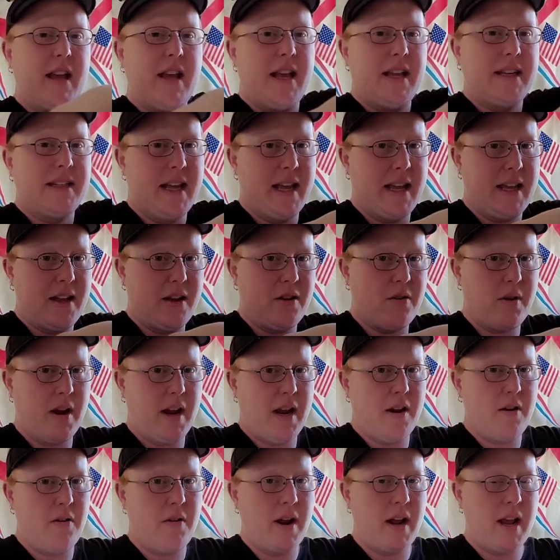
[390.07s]
and take a
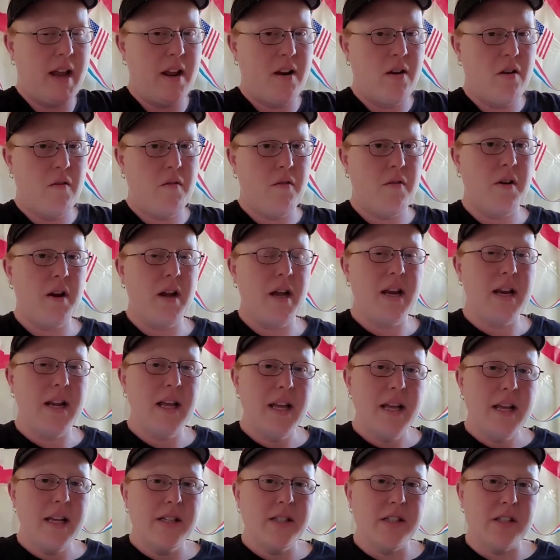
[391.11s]
gray crayon over it.
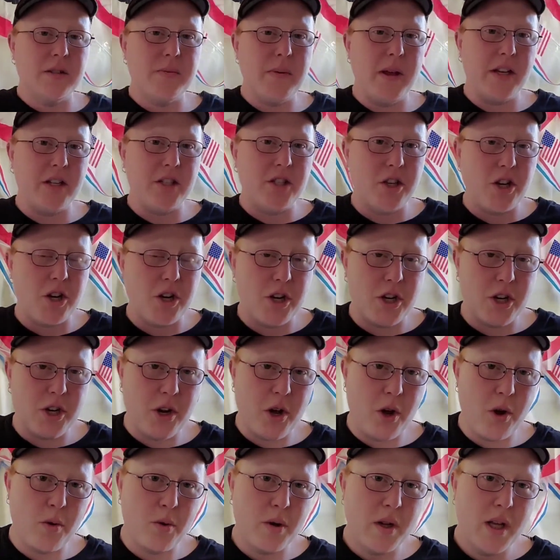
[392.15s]
Just make sure you
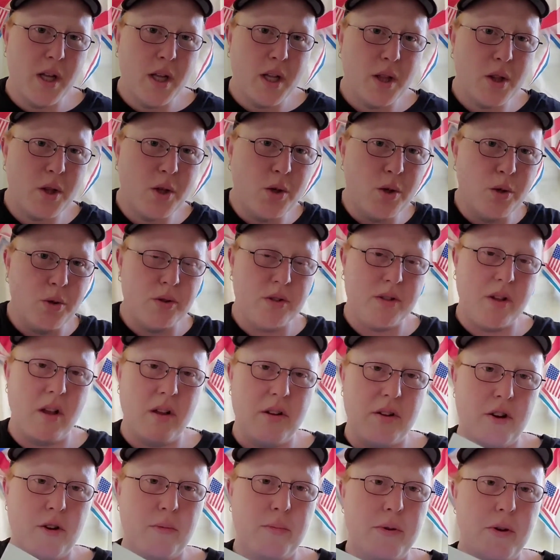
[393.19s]
don't lose all
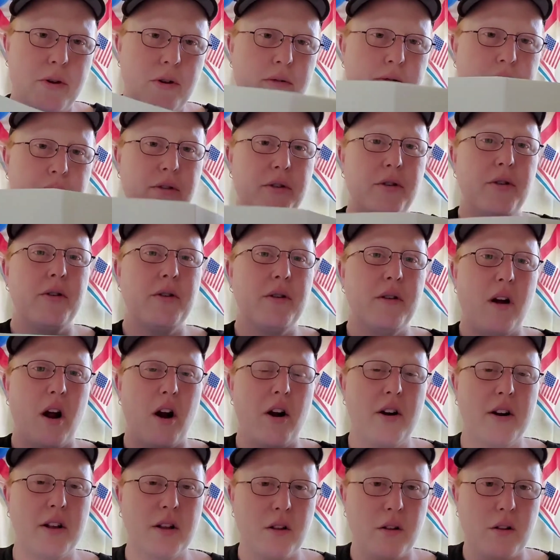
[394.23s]
your beautiful
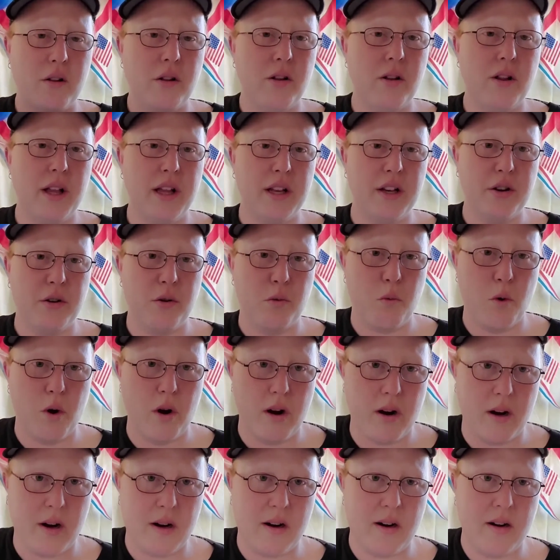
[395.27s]
article and your
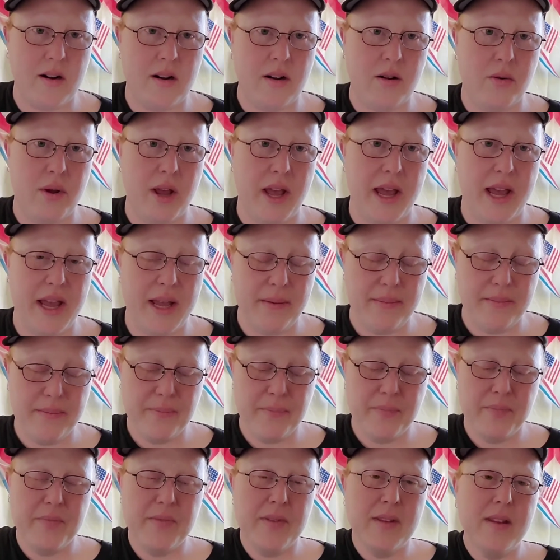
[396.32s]
work, okay?
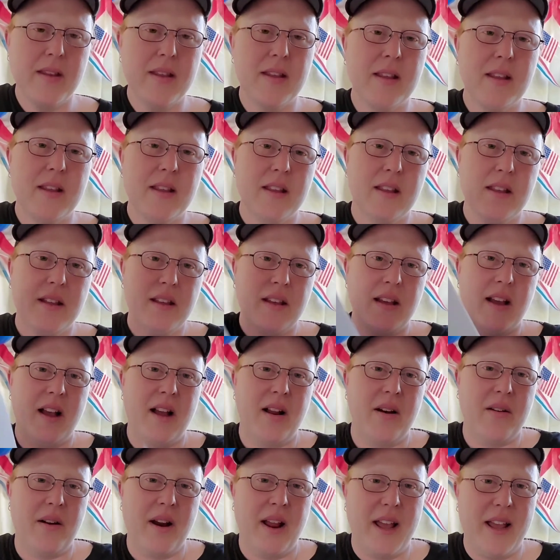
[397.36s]

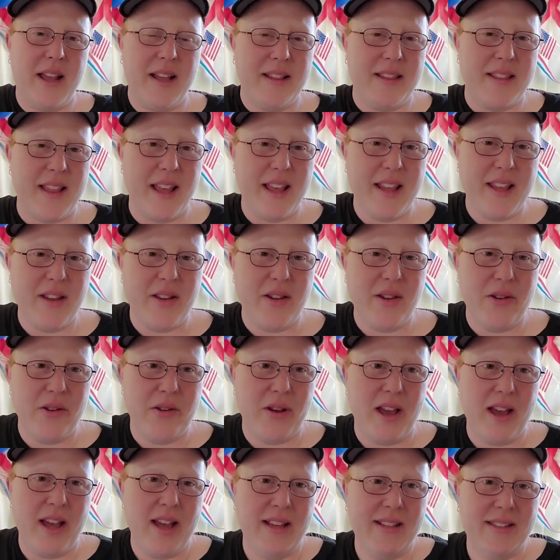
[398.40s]
All right, thank you, you
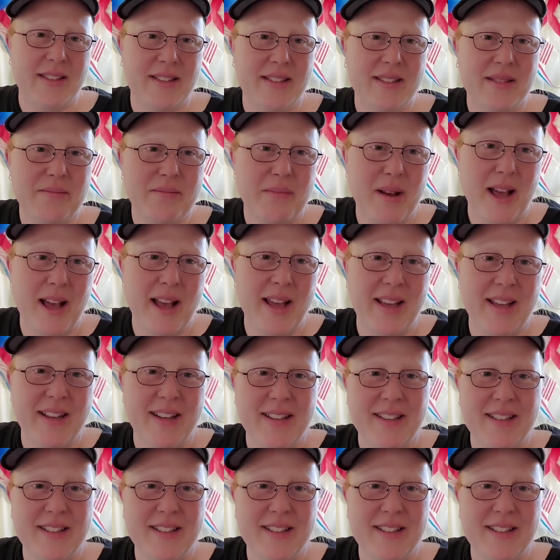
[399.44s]
guys. Bye.